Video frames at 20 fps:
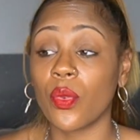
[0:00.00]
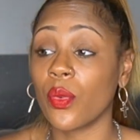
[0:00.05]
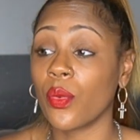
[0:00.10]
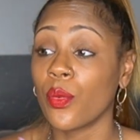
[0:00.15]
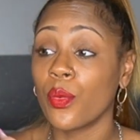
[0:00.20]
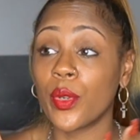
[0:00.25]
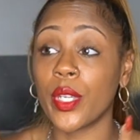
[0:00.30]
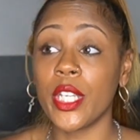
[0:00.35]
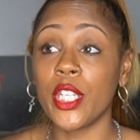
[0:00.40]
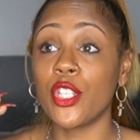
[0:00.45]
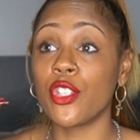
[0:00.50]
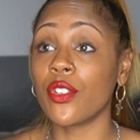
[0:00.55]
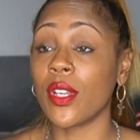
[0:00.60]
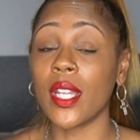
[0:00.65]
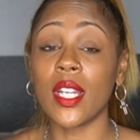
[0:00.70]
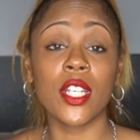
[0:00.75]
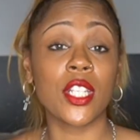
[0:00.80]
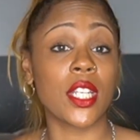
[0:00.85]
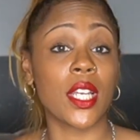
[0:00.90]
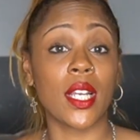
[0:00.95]

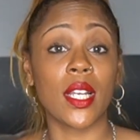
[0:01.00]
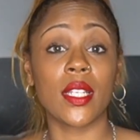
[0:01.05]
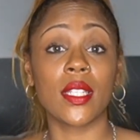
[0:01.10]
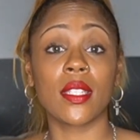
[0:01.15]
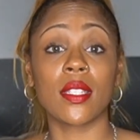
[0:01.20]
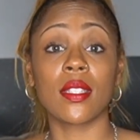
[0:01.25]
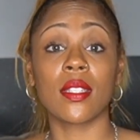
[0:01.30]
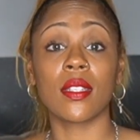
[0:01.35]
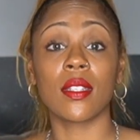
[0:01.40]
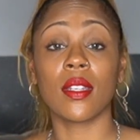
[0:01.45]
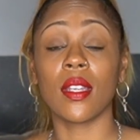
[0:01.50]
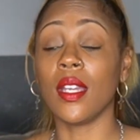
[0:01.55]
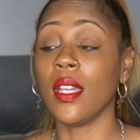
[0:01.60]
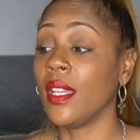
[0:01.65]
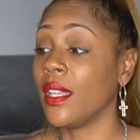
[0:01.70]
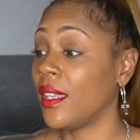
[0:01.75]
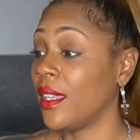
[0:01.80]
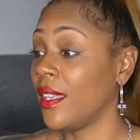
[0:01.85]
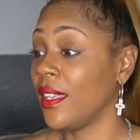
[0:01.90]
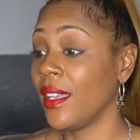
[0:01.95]
re-strategize.
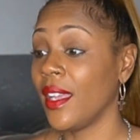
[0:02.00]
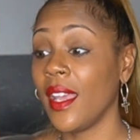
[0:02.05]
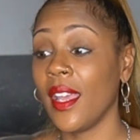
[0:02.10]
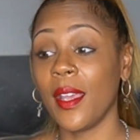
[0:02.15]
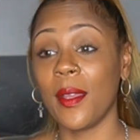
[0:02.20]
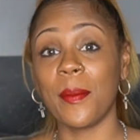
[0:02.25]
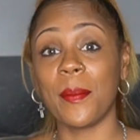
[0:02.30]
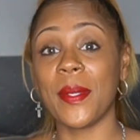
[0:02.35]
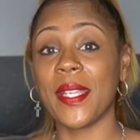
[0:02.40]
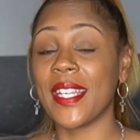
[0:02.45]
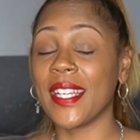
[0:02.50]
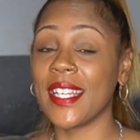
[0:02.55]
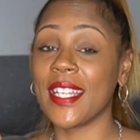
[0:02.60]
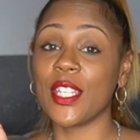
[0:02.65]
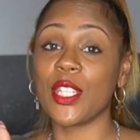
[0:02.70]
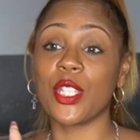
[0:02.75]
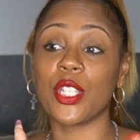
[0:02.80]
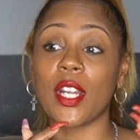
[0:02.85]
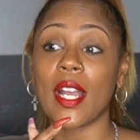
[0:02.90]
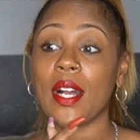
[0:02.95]

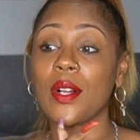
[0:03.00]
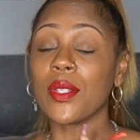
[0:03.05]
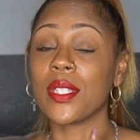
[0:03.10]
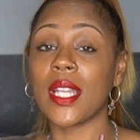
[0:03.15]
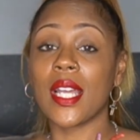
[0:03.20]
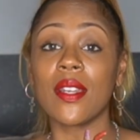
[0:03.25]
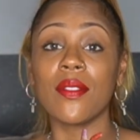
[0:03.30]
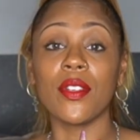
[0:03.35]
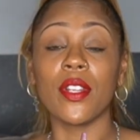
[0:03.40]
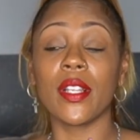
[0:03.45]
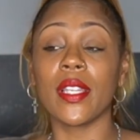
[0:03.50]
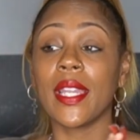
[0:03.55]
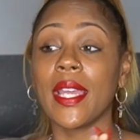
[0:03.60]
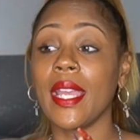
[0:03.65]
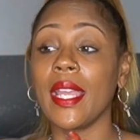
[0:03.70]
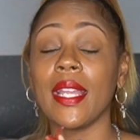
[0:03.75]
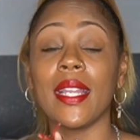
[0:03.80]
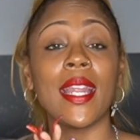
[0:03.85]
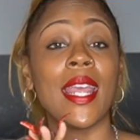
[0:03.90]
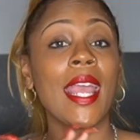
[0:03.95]
Because you're outside of your
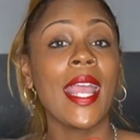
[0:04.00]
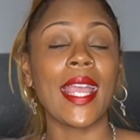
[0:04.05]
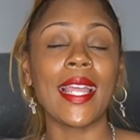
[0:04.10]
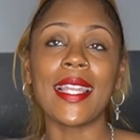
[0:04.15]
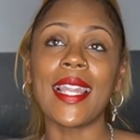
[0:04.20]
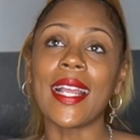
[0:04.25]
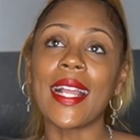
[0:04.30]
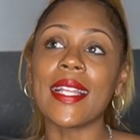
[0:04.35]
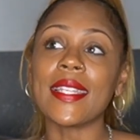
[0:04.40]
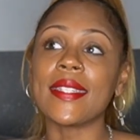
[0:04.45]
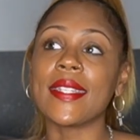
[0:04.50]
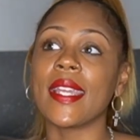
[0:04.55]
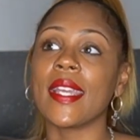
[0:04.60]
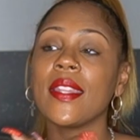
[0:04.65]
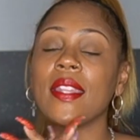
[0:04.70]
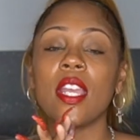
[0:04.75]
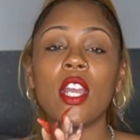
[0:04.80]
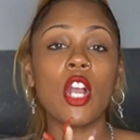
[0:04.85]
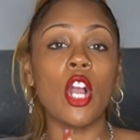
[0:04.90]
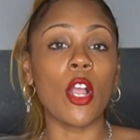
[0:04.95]
lane. And like I
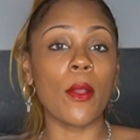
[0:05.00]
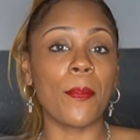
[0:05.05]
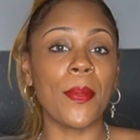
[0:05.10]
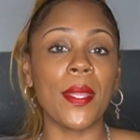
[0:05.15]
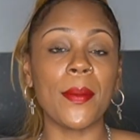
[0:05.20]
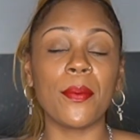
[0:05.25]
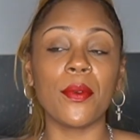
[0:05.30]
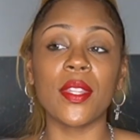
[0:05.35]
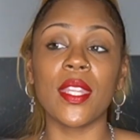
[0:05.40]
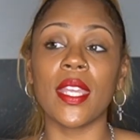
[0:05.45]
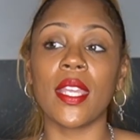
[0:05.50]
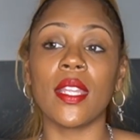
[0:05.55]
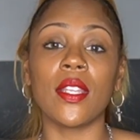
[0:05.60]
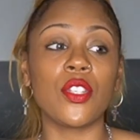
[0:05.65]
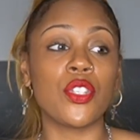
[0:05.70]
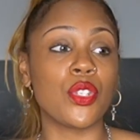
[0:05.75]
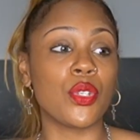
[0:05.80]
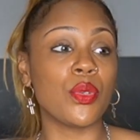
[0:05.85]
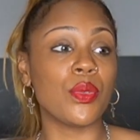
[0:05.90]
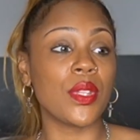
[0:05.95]
said, there are people
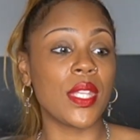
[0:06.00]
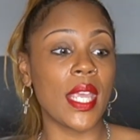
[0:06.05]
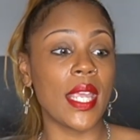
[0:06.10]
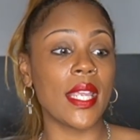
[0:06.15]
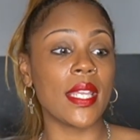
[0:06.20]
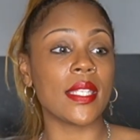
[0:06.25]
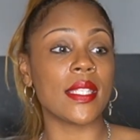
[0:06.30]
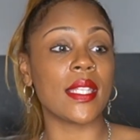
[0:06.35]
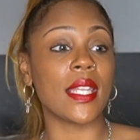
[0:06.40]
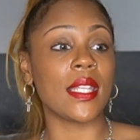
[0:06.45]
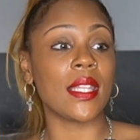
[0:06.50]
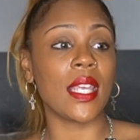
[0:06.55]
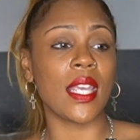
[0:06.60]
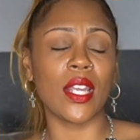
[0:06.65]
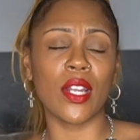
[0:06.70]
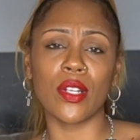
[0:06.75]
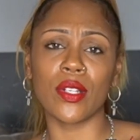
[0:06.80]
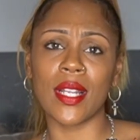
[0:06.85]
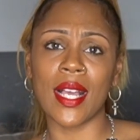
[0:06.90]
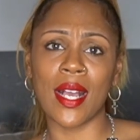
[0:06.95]
that do things that
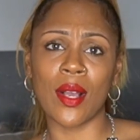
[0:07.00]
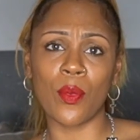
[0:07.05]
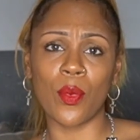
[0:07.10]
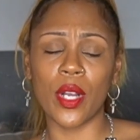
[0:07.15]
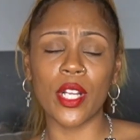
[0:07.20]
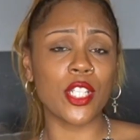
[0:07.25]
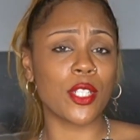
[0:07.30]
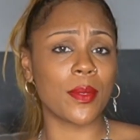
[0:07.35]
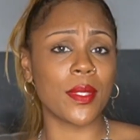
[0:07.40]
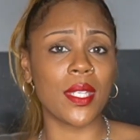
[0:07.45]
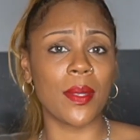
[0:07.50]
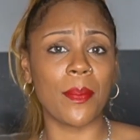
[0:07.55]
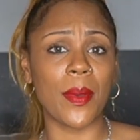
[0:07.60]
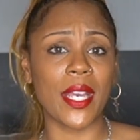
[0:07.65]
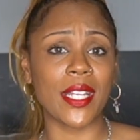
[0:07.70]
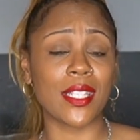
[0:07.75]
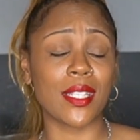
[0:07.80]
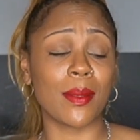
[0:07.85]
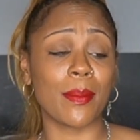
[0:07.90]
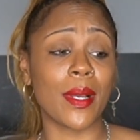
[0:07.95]
they're not 100%
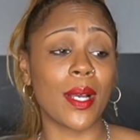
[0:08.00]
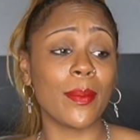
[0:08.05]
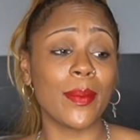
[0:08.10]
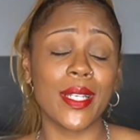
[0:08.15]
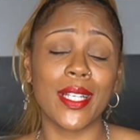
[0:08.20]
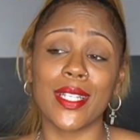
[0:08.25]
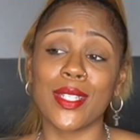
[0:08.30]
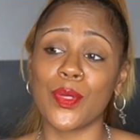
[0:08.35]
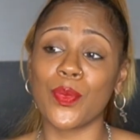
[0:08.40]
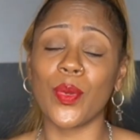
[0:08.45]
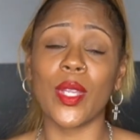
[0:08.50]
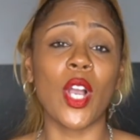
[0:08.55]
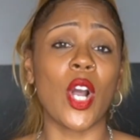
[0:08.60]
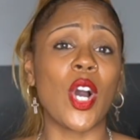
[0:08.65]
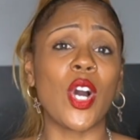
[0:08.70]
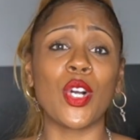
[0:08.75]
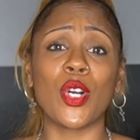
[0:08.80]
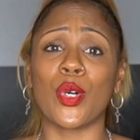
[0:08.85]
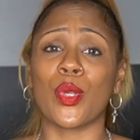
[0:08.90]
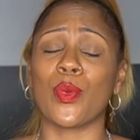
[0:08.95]
passionate about, because we
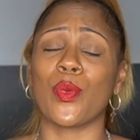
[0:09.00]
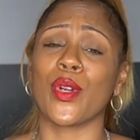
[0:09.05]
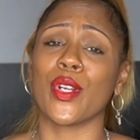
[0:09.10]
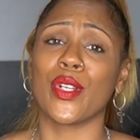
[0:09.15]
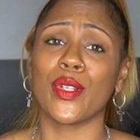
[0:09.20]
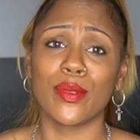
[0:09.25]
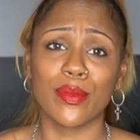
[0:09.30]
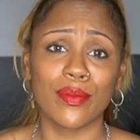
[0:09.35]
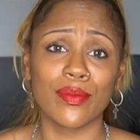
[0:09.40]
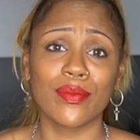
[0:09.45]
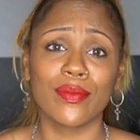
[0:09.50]
all go to work